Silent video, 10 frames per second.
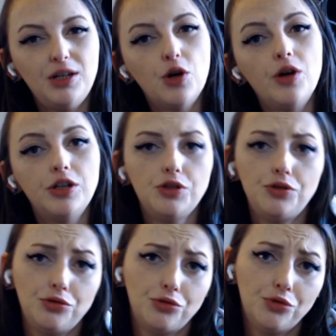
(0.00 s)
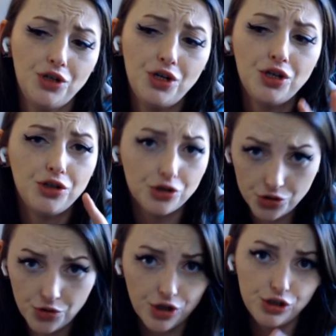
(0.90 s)
going to your
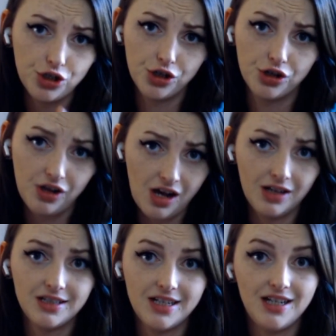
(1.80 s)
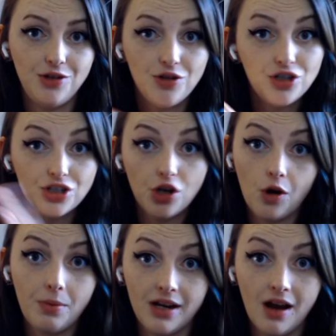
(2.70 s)
storage or your closet. You can just
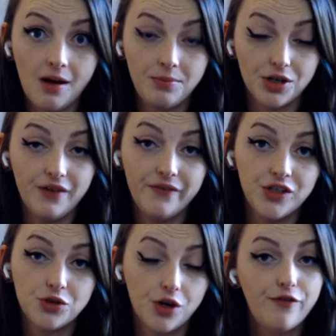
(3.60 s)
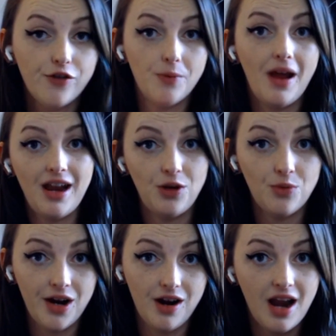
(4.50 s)
open up your inventory from
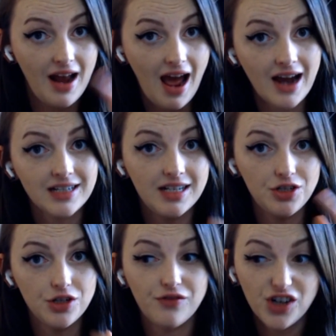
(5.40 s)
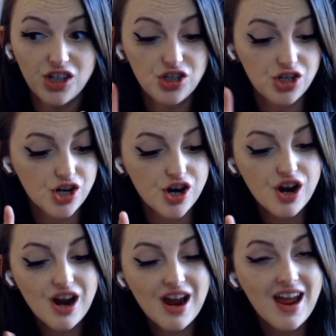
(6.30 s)
anywhere and access your furniture
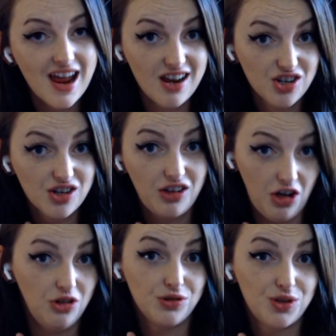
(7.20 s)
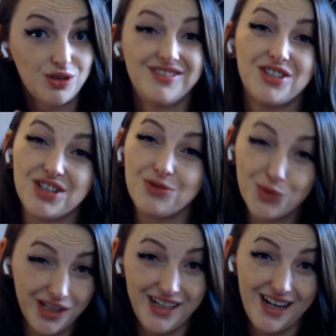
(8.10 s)
and your clothes, which is
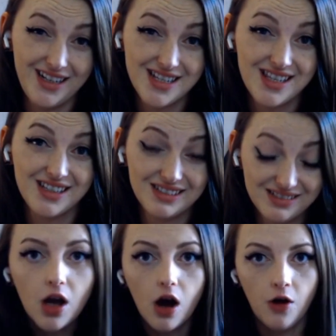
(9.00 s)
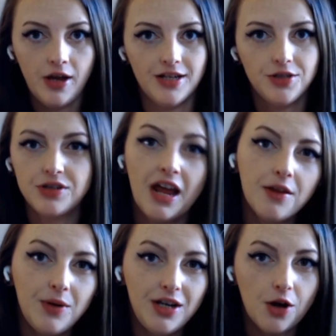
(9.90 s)
really nice. Okay, so now that
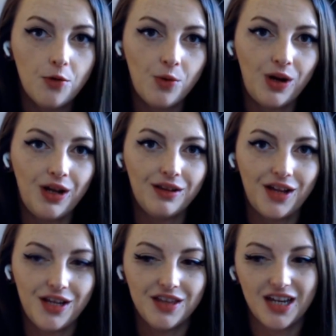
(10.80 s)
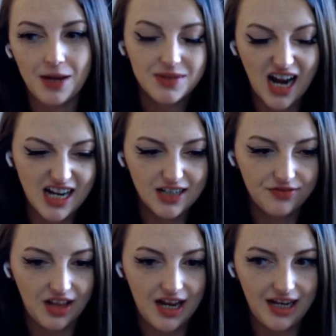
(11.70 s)
we know what like the game's kind of
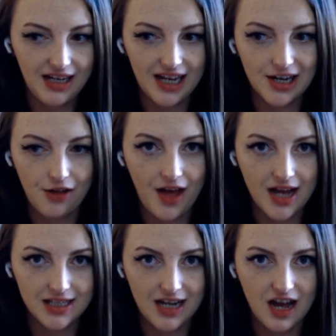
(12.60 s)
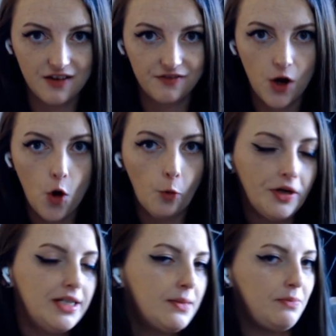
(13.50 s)
like and all that stuff, what
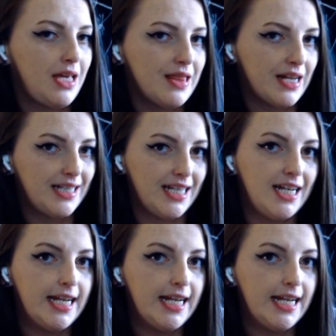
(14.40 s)
does it mean that it's in